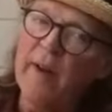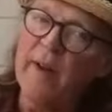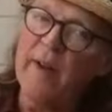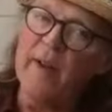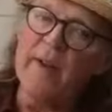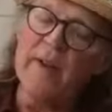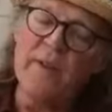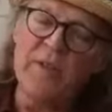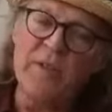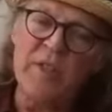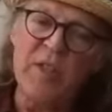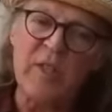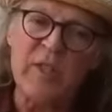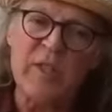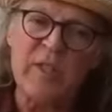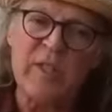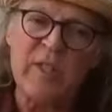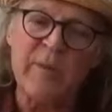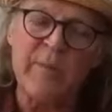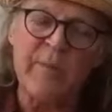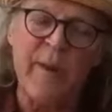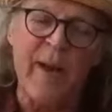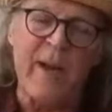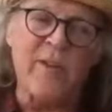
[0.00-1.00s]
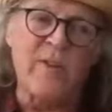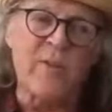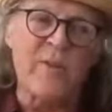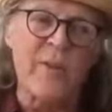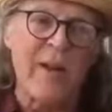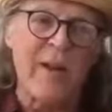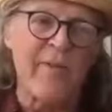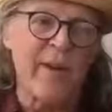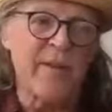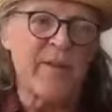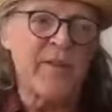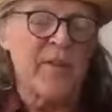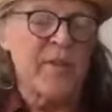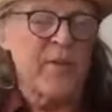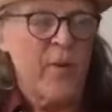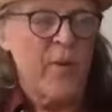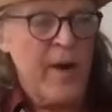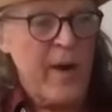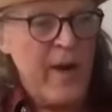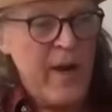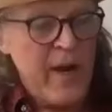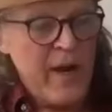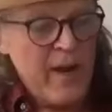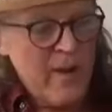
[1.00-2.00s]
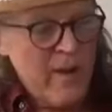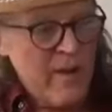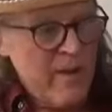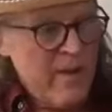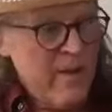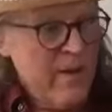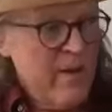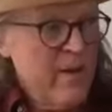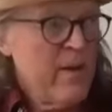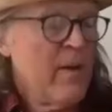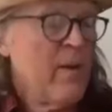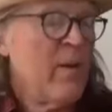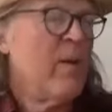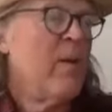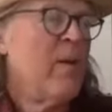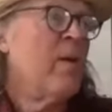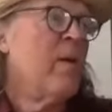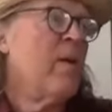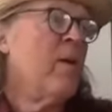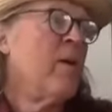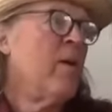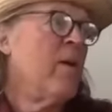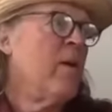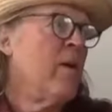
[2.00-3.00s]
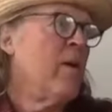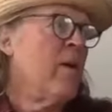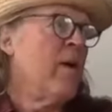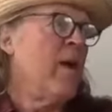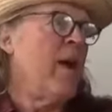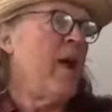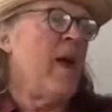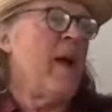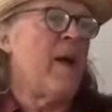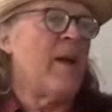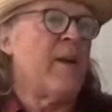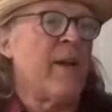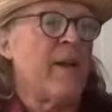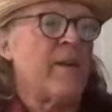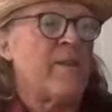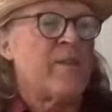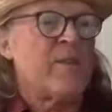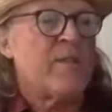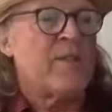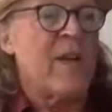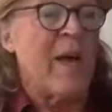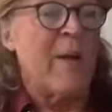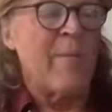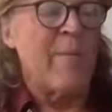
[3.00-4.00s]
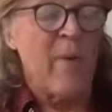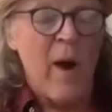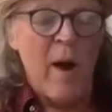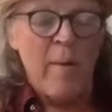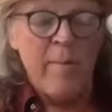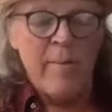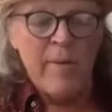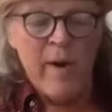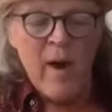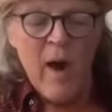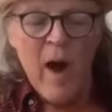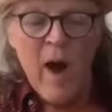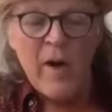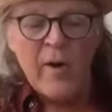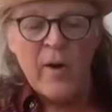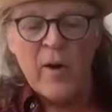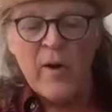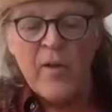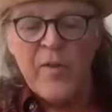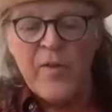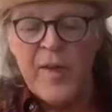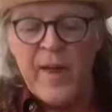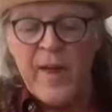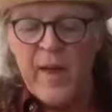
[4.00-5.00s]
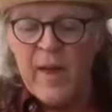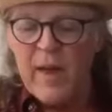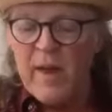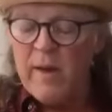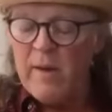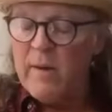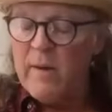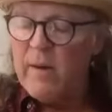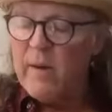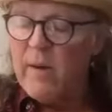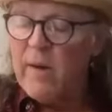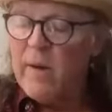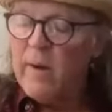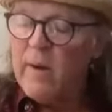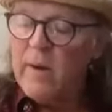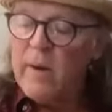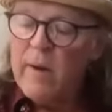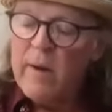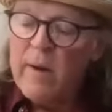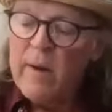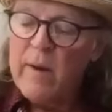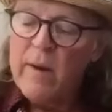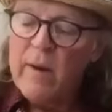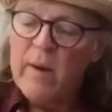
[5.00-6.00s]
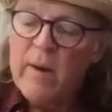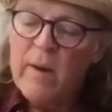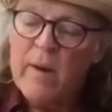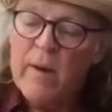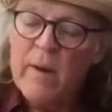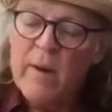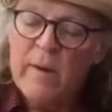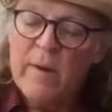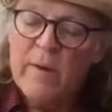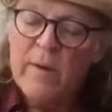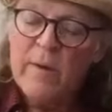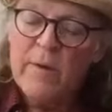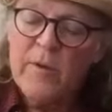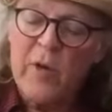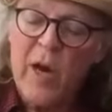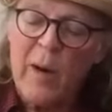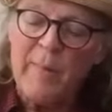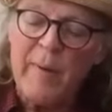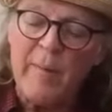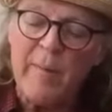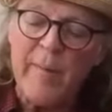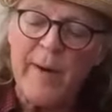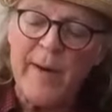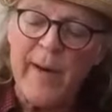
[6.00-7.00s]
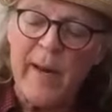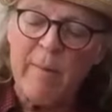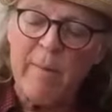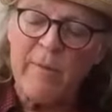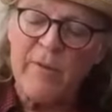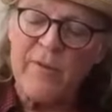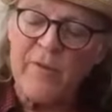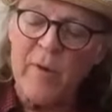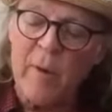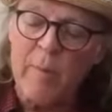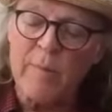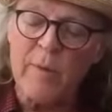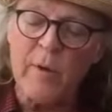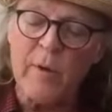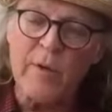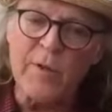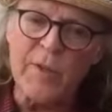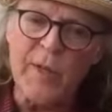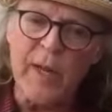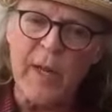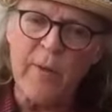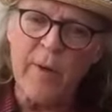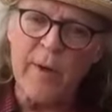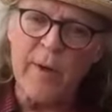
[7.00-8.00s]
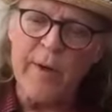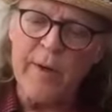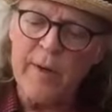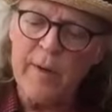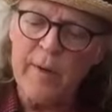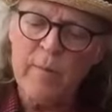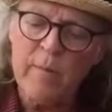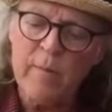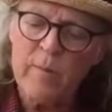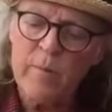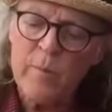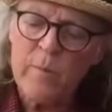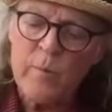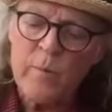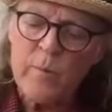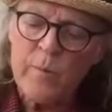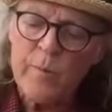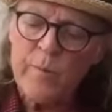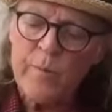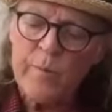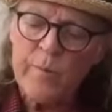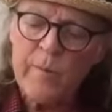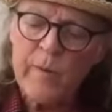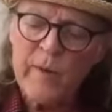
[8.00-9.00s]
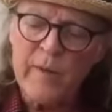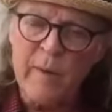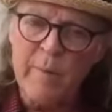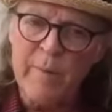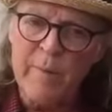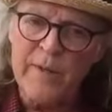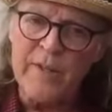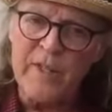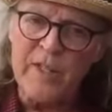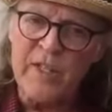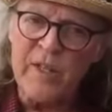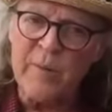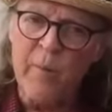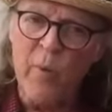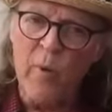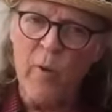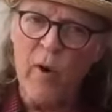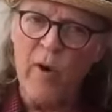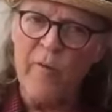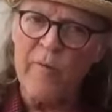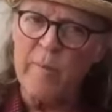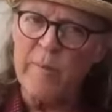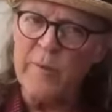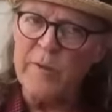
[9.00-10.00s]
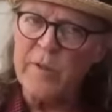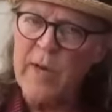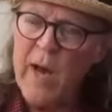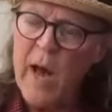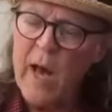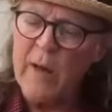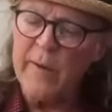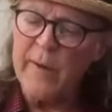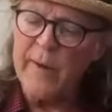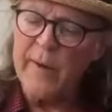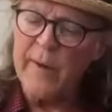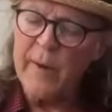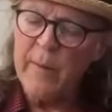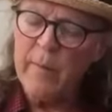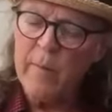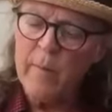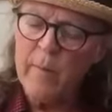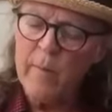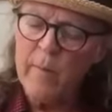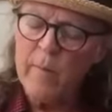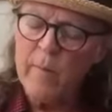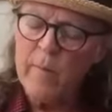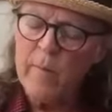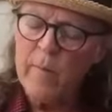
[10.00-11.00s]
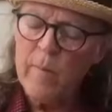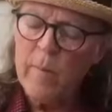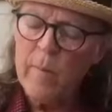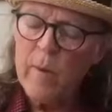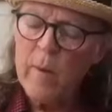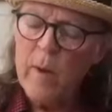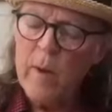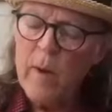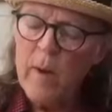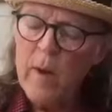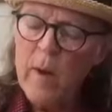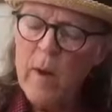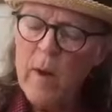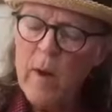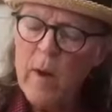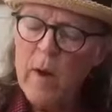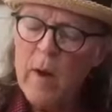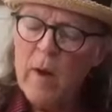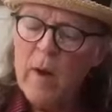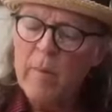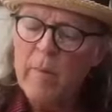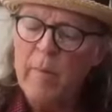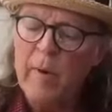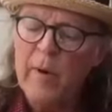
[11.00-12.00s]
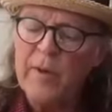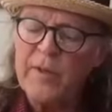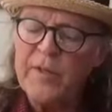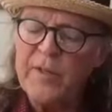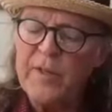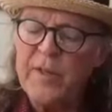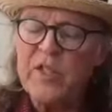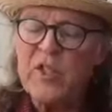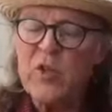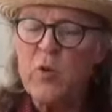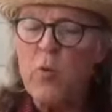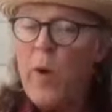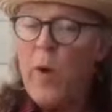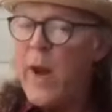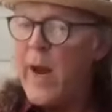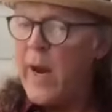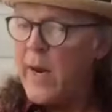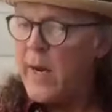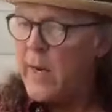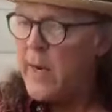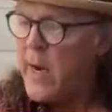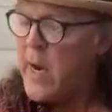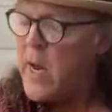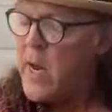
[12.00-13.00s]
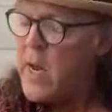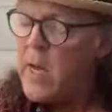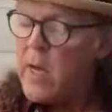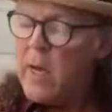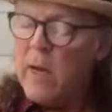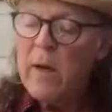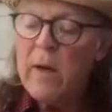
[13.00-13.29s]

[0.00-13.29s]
is Spectral Evidence 3 and it's I'm, um, I'm unearthing trumpet mediums from New Zealand, the Mrs. Moore from Scotland, Mercia Swain,